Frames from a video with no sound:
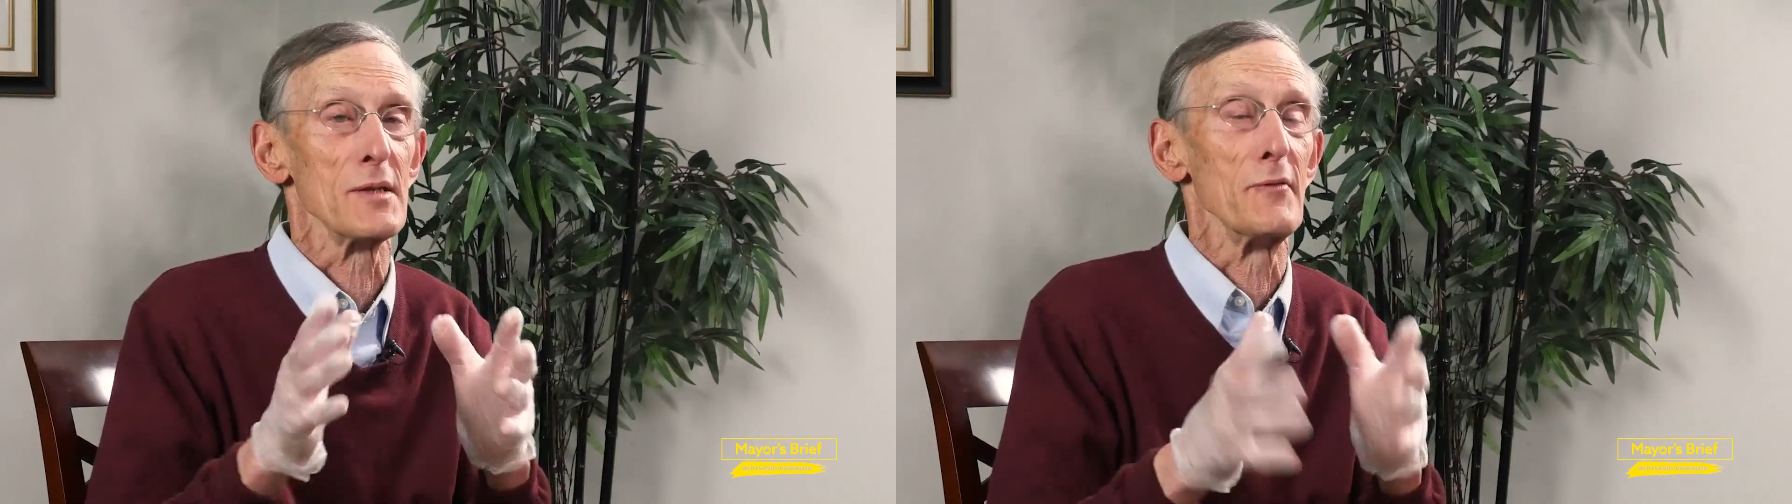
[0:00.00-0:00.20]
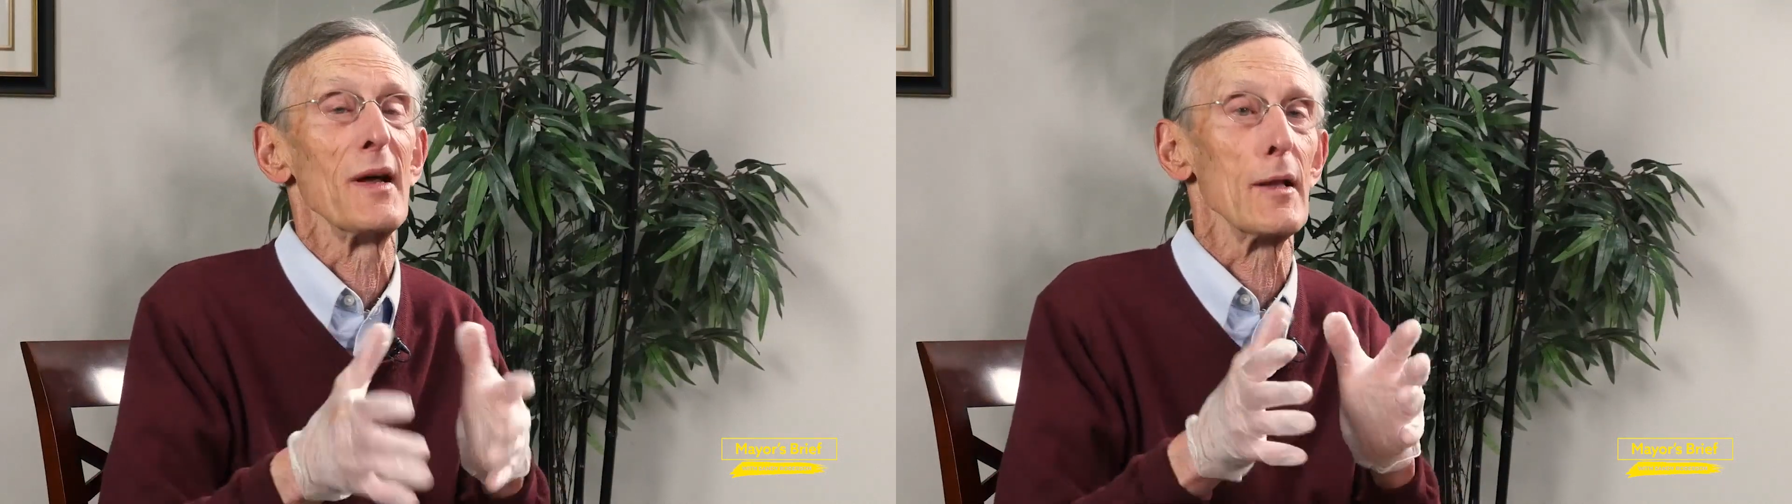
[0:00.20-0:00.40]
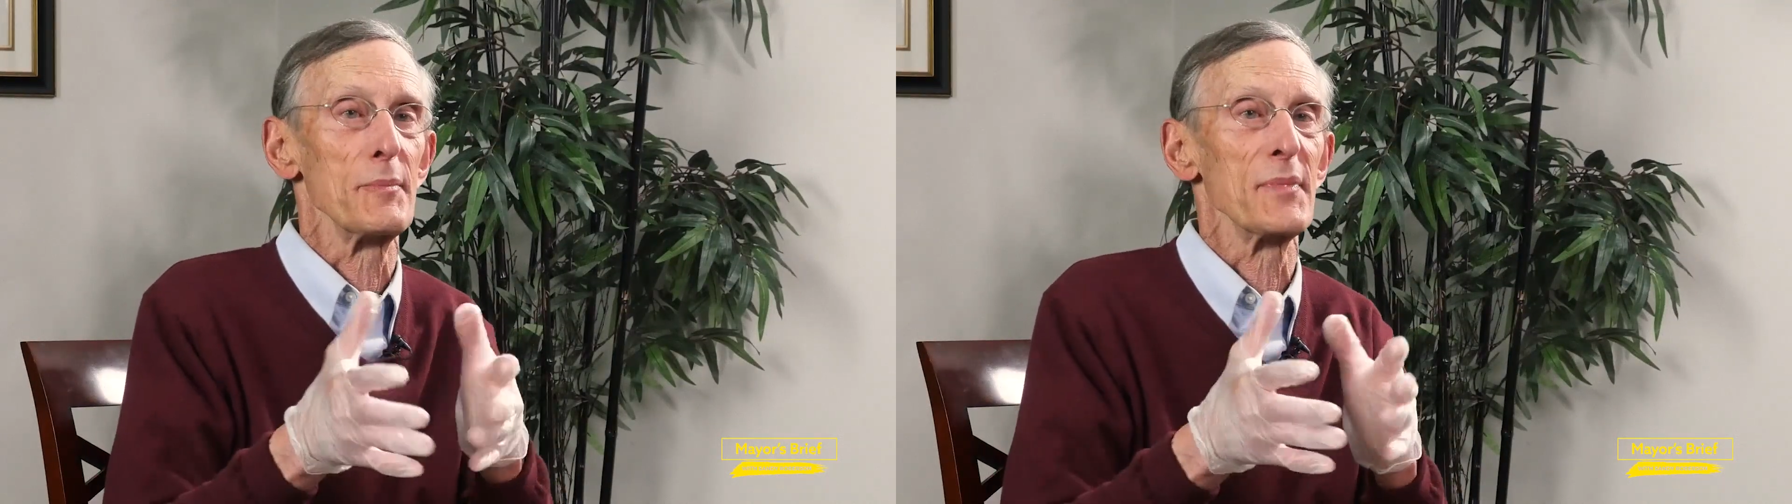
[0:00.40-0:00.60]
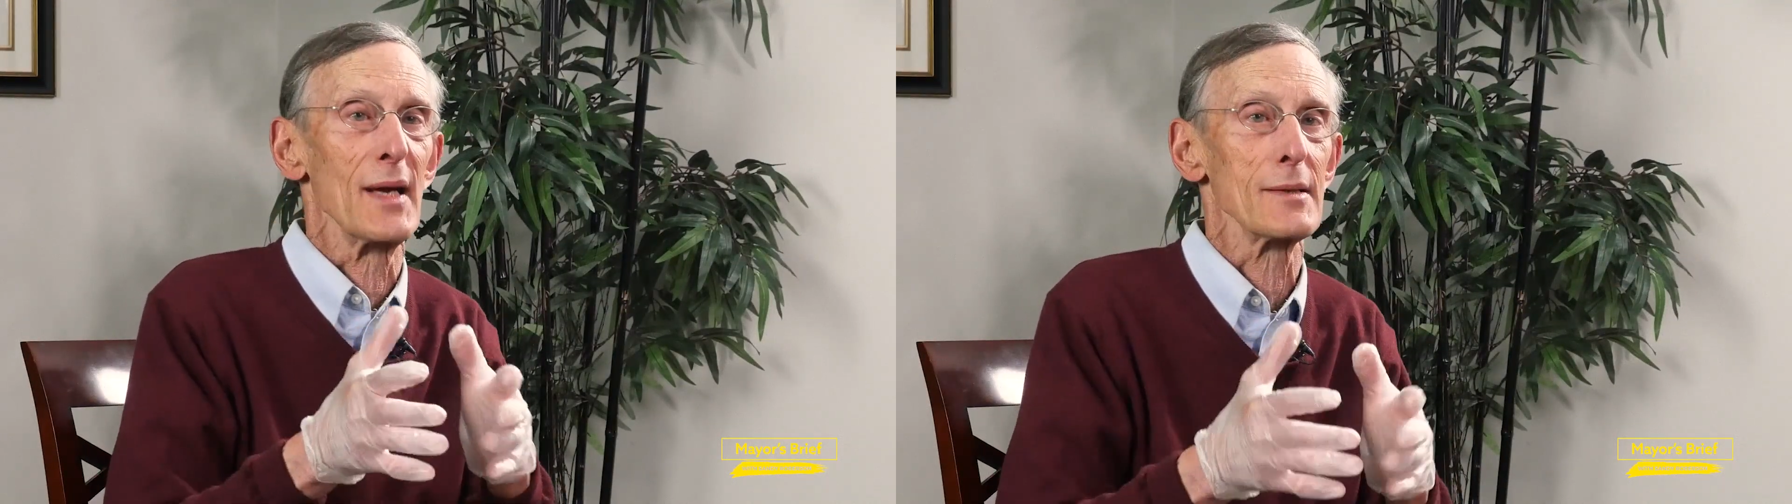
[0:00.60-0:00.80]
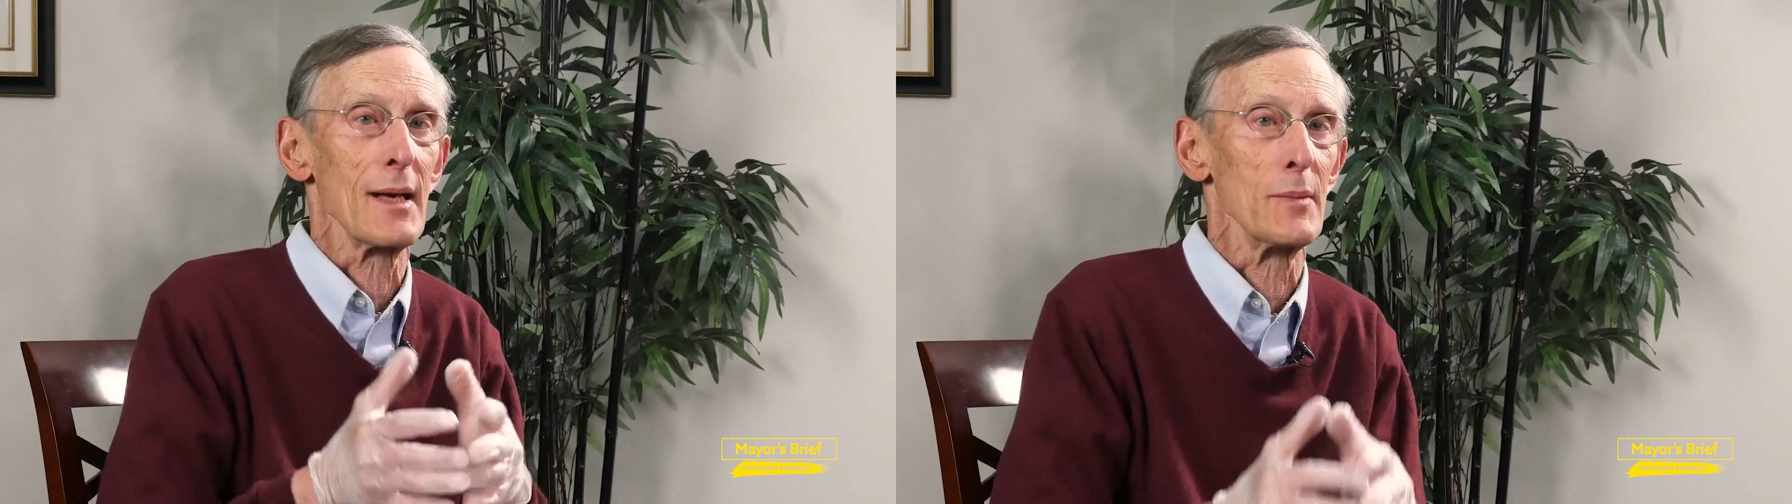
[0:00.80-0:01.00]
develop
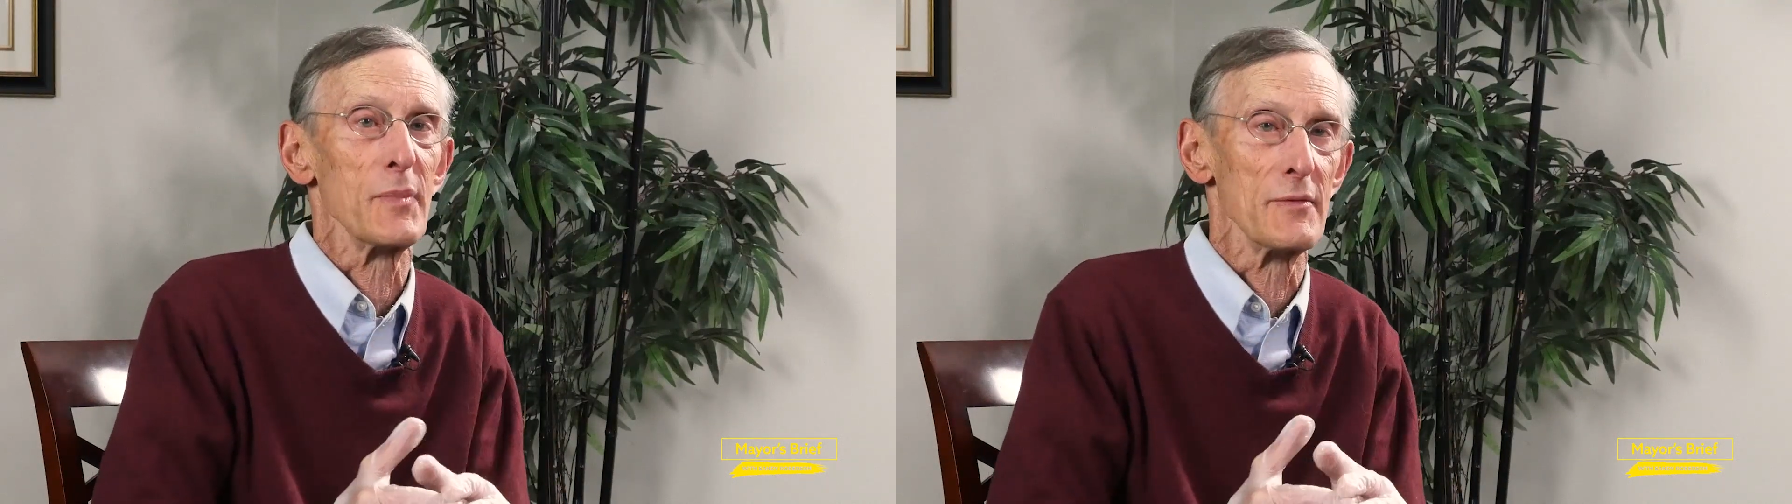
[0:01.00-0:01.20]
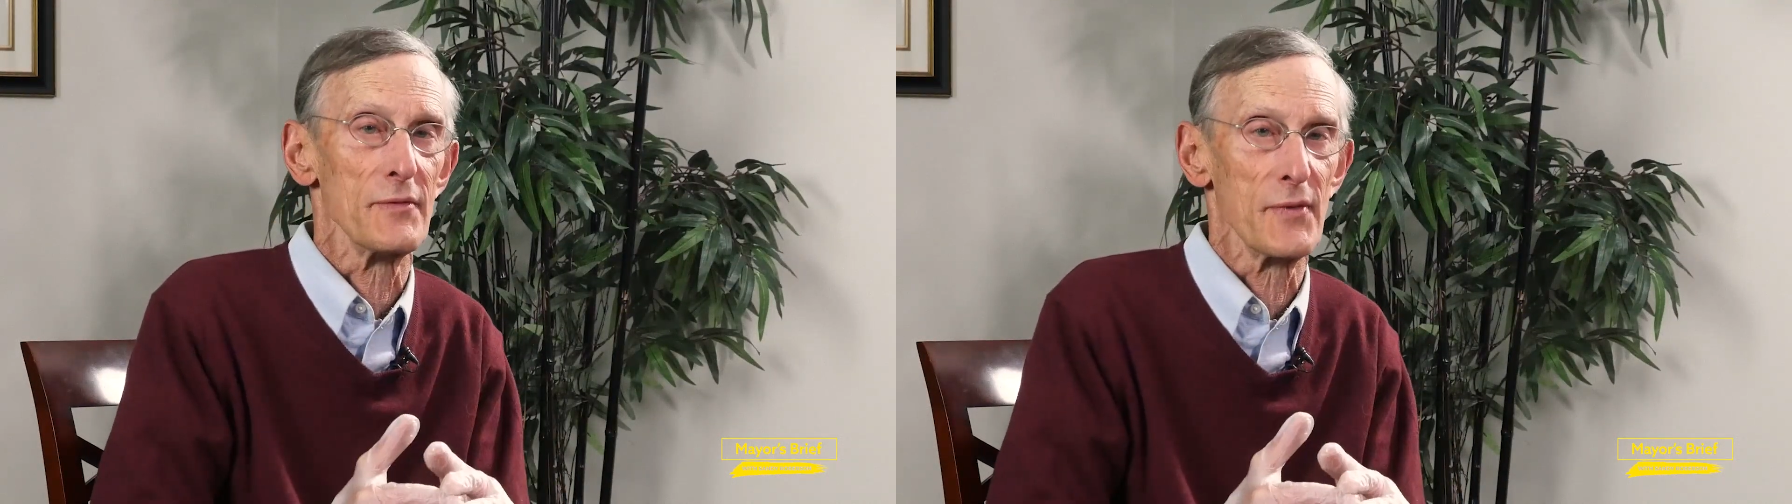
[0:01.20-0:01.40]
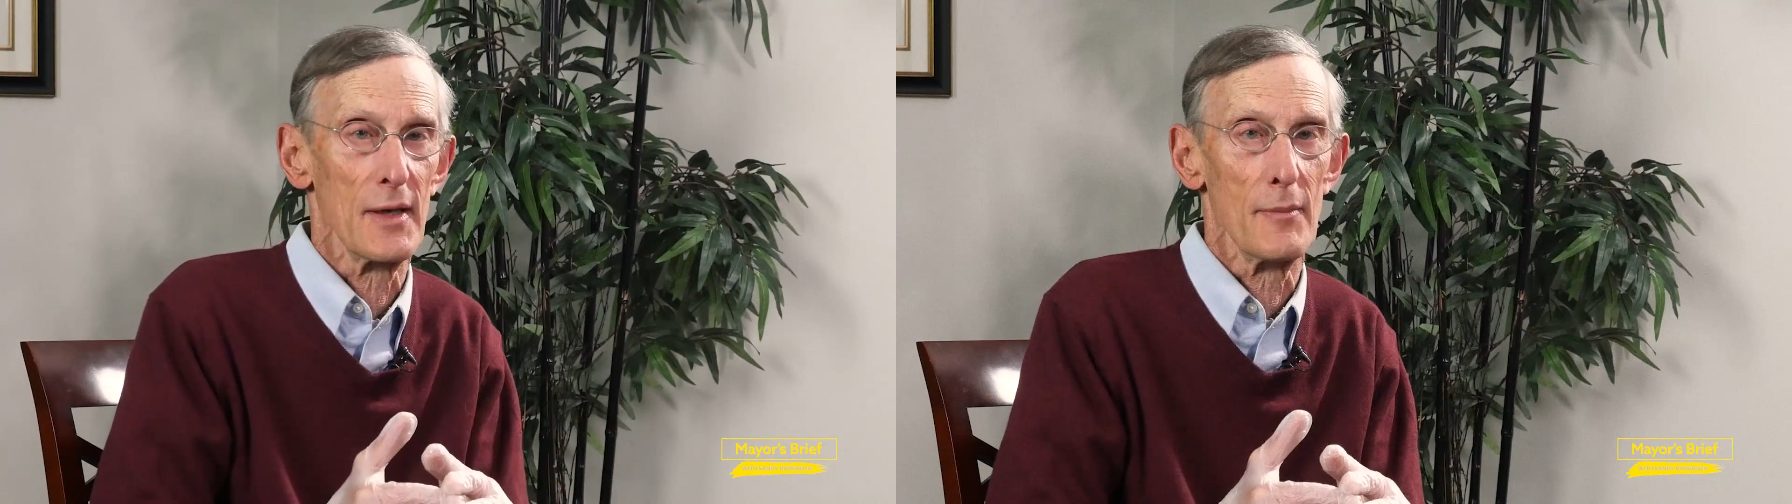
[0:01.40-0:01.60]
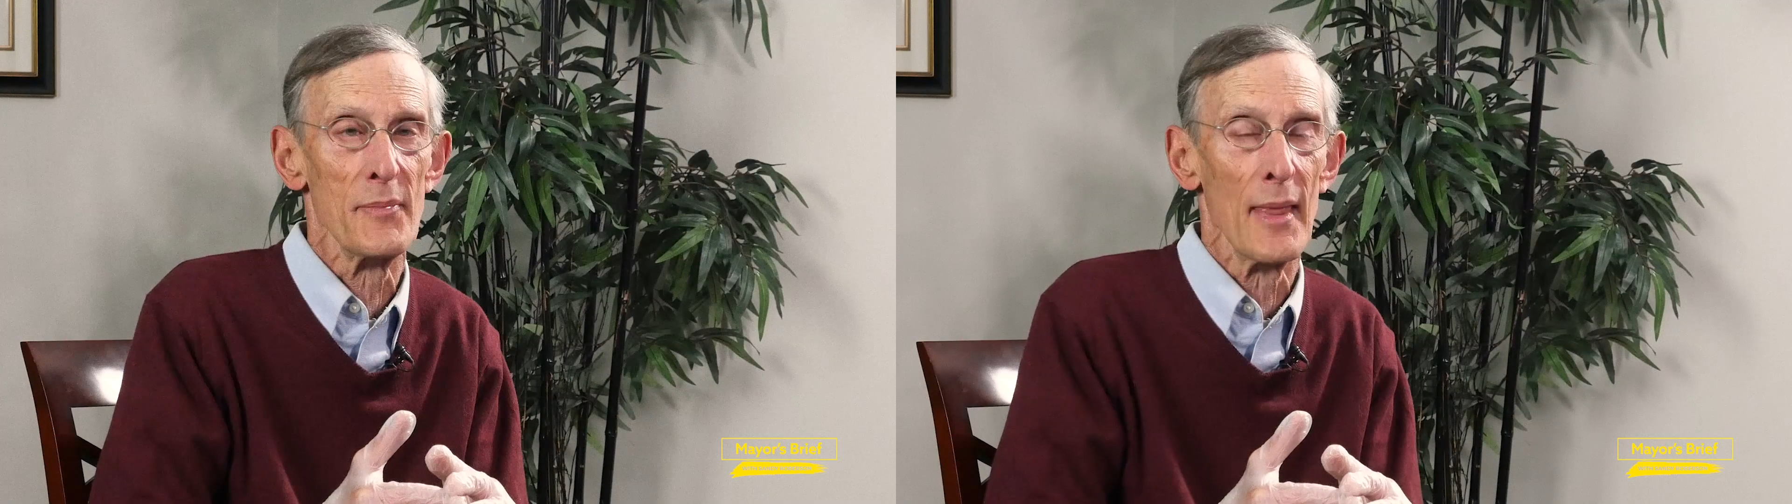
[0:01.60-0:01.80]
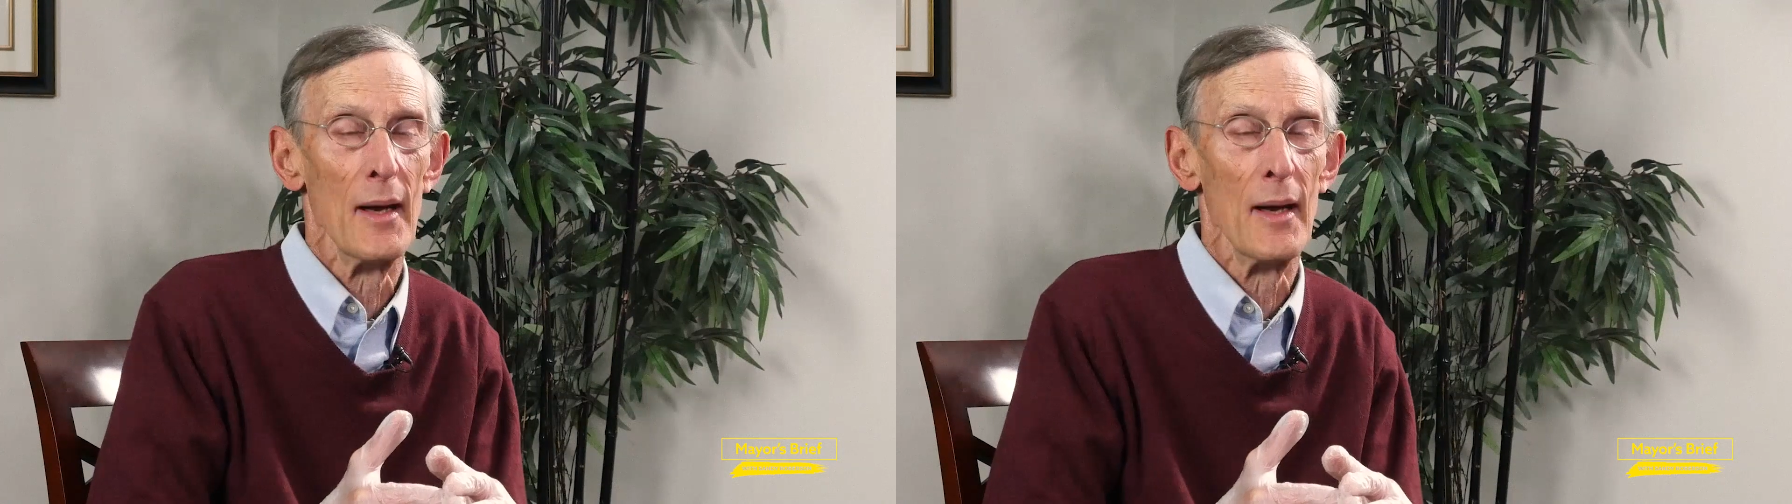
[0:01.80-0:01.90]
that type of